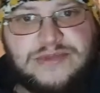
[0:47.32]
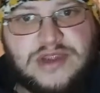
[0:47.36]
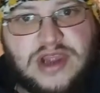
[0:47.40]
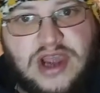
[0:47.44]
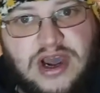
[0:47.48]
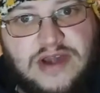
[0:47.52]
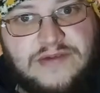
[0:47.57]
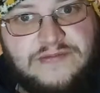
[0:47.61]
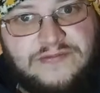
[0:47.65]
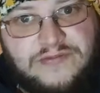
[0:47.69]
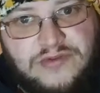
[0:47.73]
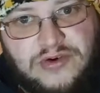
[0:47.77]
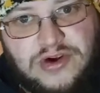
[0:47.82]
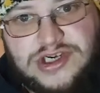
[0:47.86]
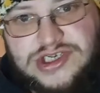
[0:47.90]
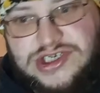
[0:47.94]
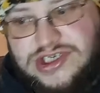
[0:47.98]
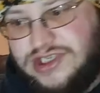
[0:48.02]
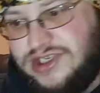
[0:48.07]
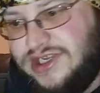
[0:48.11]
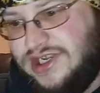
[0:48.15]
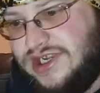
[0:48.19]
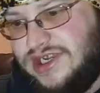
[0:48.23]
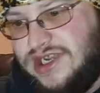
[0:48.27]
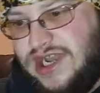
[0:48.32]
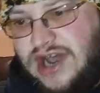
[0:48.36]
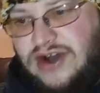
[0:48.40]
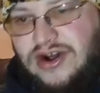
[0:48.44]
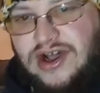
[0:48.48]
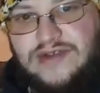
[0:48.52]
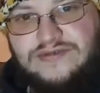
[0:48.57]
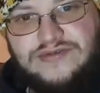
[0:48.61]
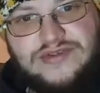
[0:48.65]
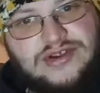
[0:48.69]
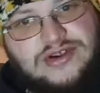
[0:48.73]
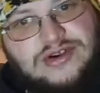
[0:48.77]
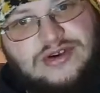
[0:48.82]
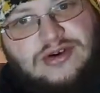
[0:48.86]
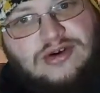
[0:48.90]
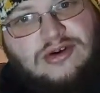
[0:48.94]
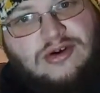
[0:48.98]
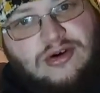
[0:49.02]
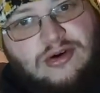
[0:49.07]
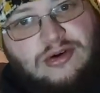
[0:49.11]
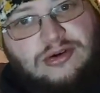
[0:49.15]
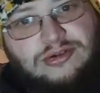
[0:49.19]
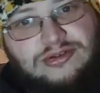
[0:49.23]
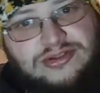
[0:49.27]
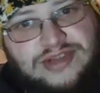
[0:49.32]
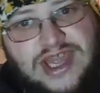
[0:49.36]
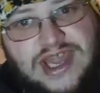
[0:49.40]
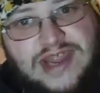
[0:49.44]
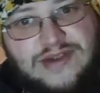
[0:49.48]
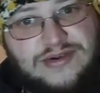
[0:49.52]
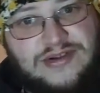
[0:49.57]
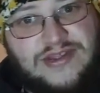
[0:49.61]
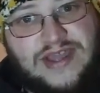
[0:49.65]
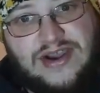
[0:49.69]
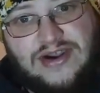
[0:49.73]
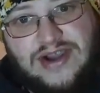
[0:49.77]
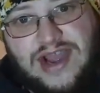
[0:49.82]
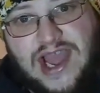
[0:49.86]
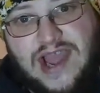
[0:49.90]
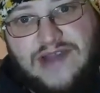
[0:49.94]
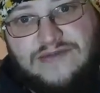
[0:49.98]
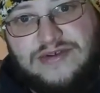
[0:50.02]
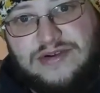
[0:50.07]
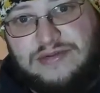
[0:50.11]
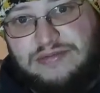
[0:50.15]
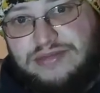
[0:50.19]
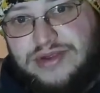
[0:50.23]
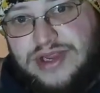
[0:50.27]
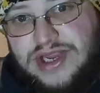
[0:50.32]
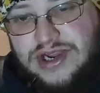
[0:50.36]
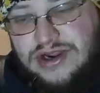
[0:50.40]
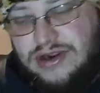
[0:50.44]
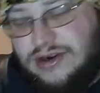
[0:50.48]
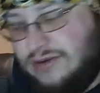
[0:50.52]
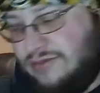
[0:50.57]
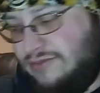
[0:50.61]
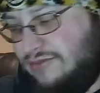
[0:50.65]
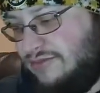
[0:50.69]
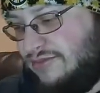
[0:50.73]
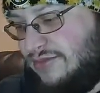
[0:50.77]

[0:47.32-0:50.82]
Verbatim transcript: Unfortunately, I'll have to go a whole day without having a beer.